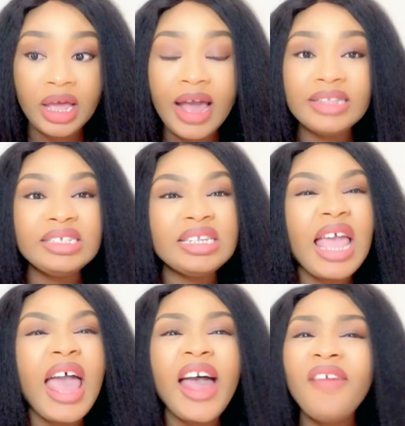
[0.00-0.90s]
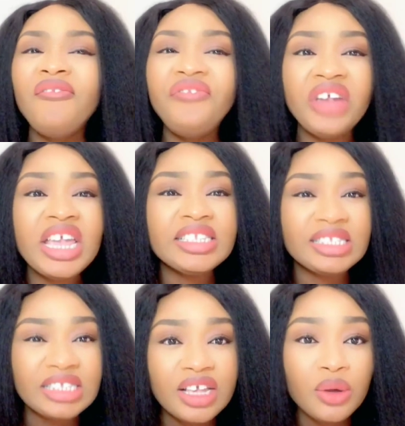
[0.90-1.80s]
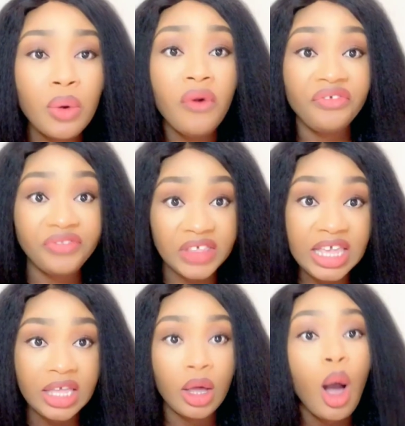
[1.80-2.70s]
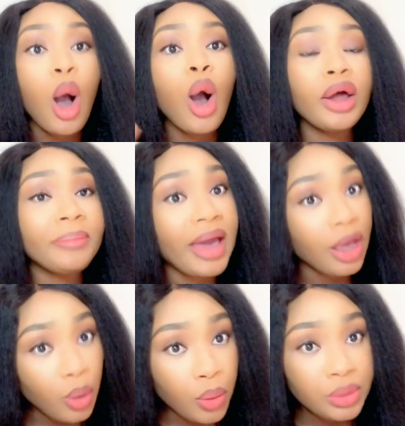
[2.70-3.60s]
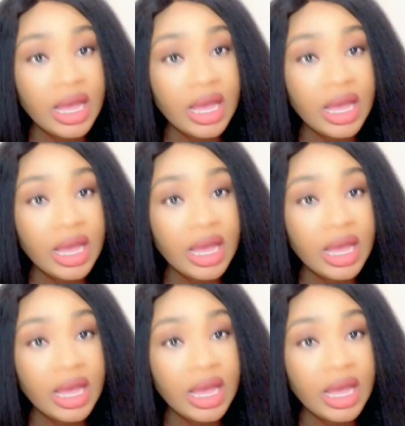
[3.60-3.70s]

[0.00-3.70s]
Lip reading: I did every single thing on my own.